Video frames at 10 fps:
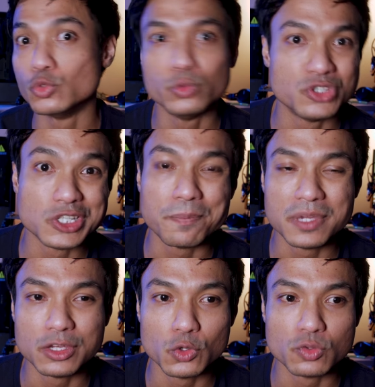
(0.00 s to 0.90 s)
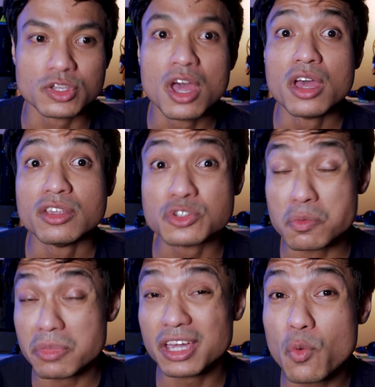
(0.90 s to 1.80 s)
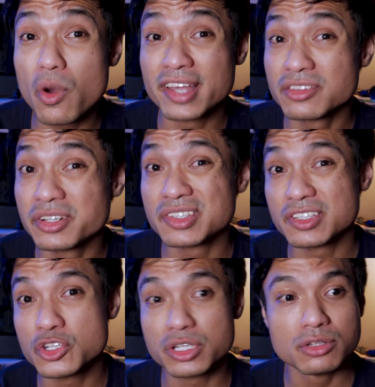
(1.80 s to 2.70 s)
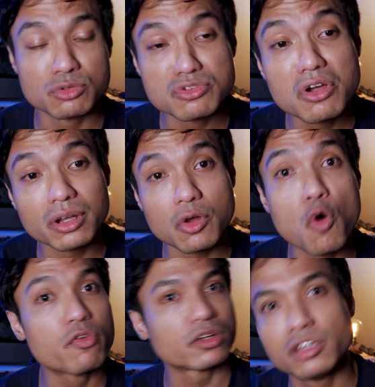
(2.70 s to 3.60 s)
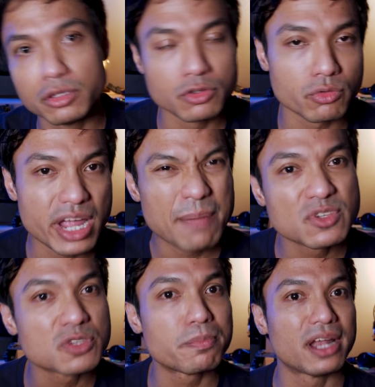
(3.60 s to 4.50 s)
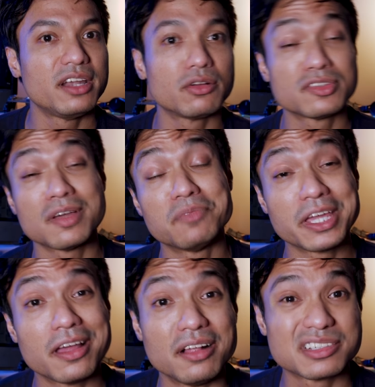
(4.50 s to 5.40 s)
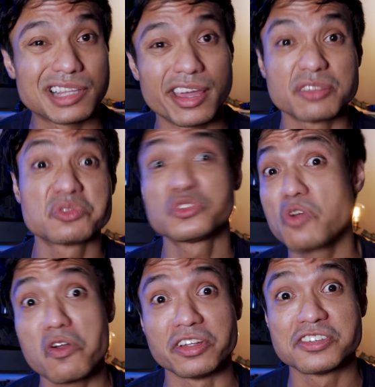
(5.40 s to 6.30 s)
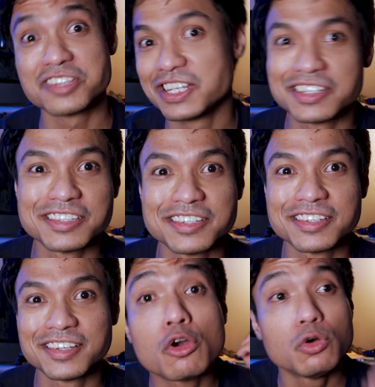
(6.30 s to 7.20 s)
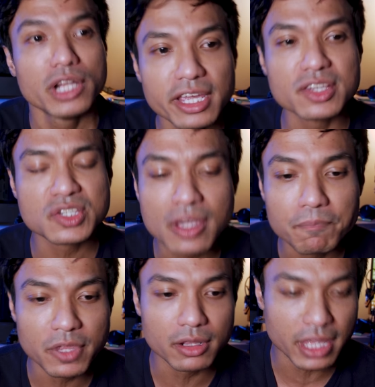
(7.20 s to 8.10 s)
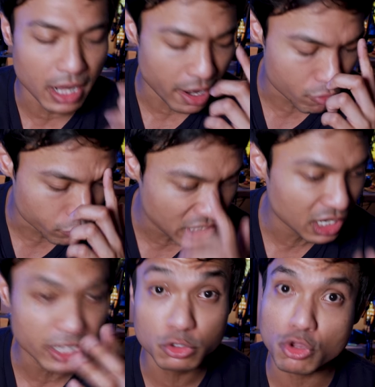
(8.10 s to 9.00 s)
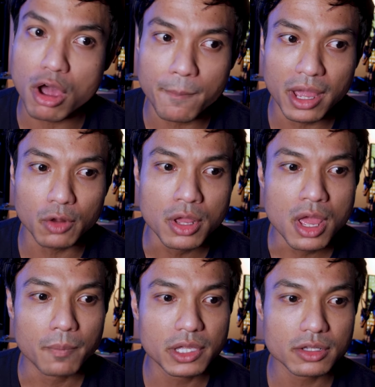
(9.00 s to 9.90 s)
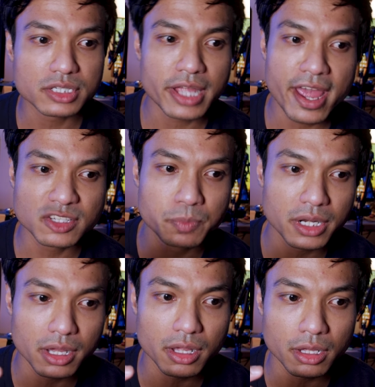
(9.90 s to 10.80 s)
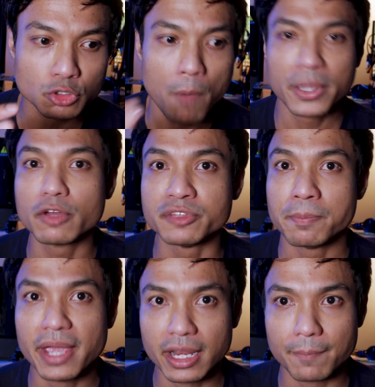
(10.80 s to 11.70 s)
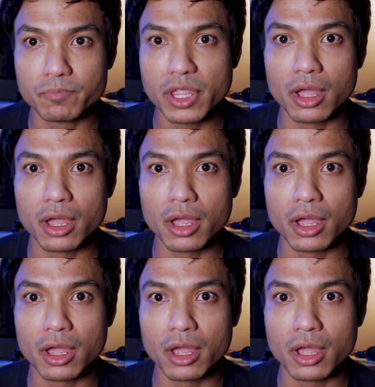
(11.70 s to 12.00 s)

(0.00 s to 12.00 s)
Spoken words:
to GPUs. So make a wiser decision. Do not overkill on your RAM, spend it on something else like storage. Cooling is something that I really like to talk about because it has been a topic of debate